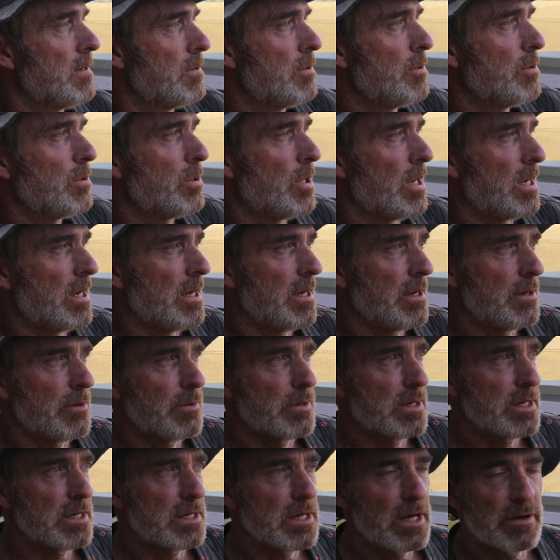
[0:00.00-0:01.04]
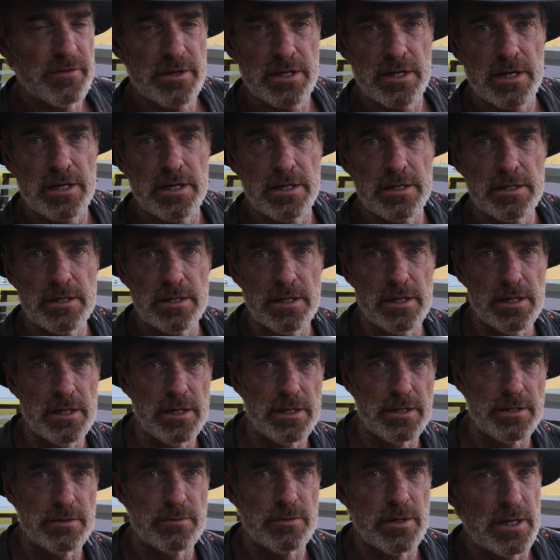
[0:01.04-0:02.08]
Whew, we're having a
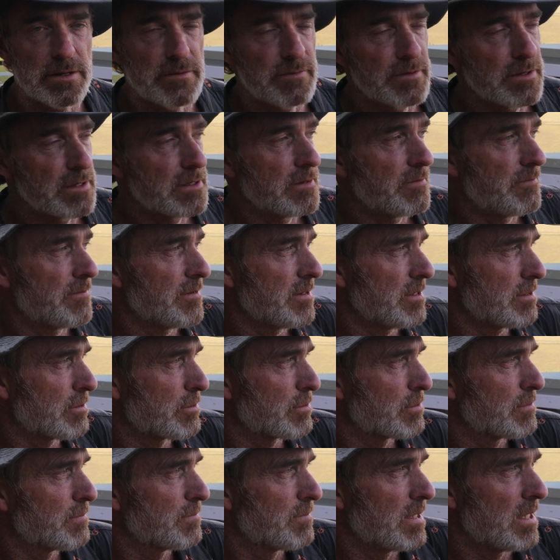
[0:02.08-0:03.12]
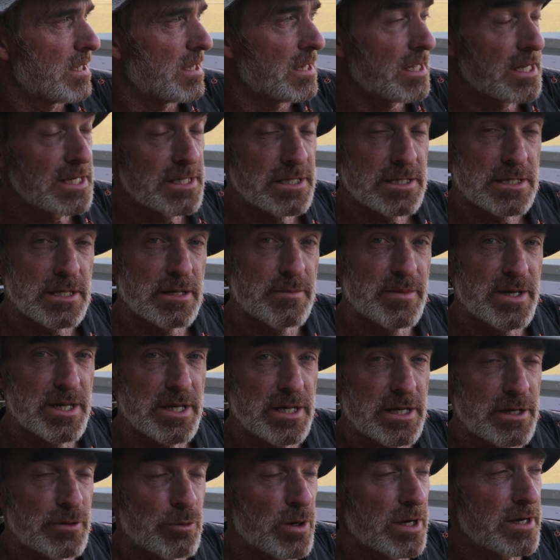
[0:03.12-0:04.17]
heat wave here, folks. A late summer
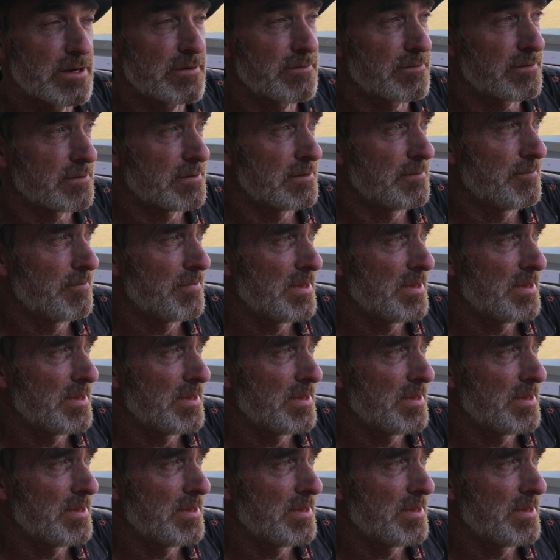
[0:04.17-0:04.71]
heat wave.